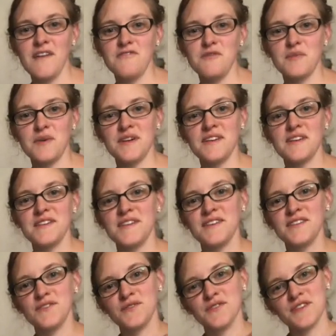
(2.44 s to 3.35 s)
everybody.
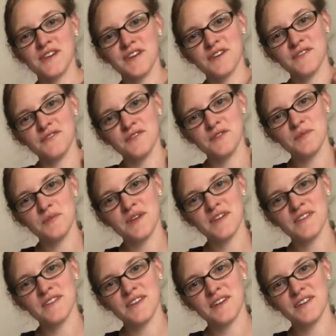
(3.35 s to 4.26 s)
Thanks for taking a few
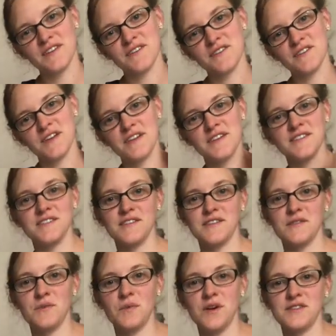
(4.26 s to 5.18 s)
minutes out of your day
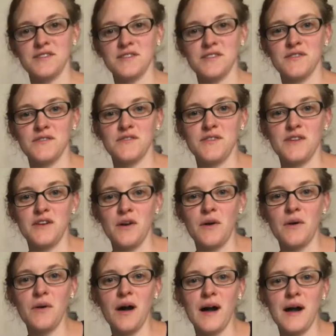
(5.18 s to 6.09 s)
to watch this
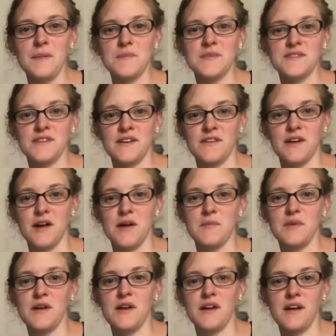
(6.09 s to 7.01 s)
video. I'm Sarah.
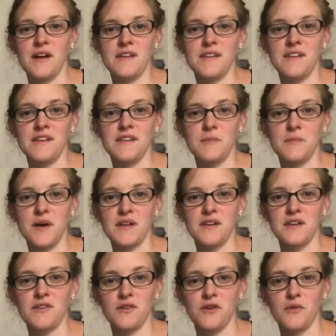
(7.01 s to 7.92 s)
I'm an
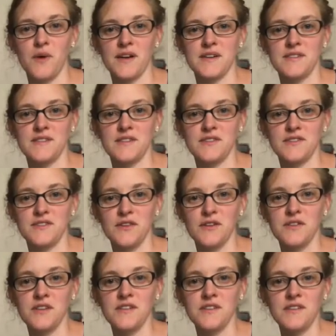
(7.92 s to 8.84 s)
independent Norwex
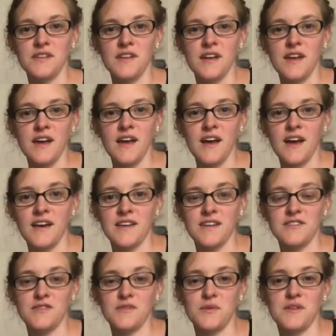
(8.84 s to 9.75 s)
consultant, and
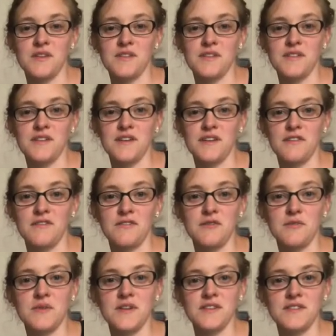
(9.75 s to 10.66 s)
I just wanted to take a
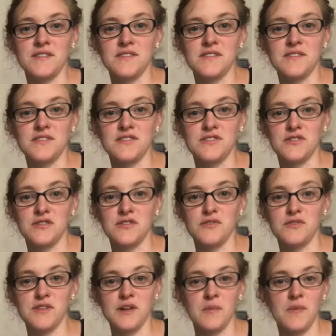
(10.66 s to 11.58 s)
few minutes to show
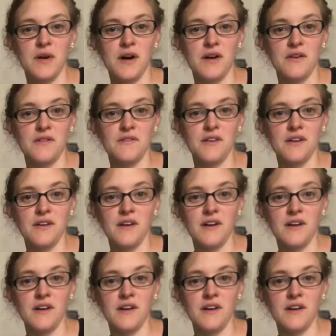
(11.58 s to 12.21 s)
you some of